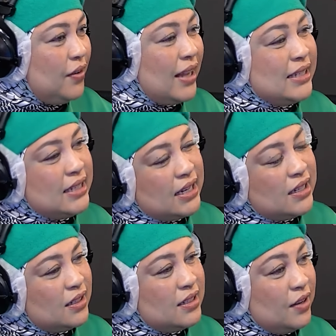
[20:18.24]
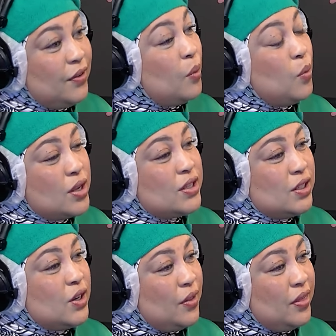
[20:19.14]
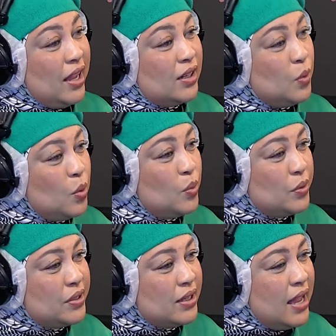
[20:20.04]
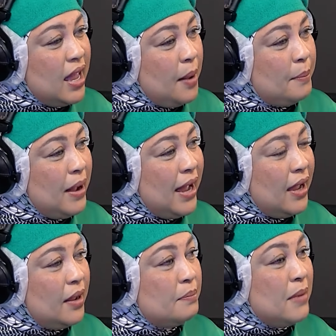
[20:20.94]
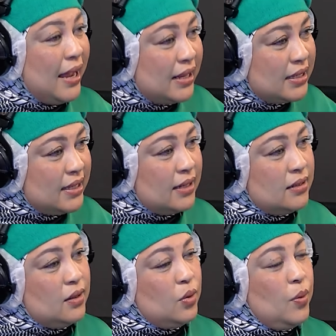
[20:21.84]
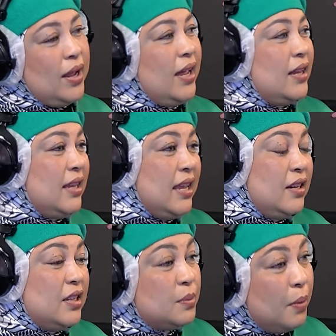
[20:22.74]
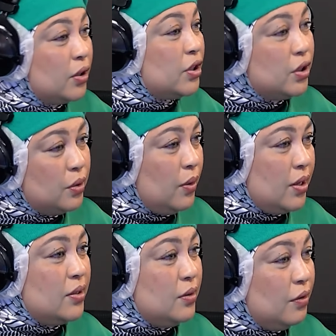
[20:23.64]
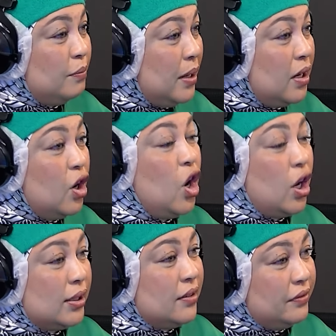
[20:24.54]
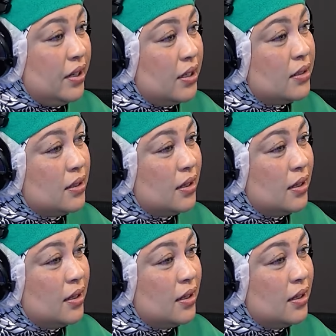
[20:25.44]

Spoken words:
if I wasn't on that course, my mindset and the way I responded to this would have been a lot different.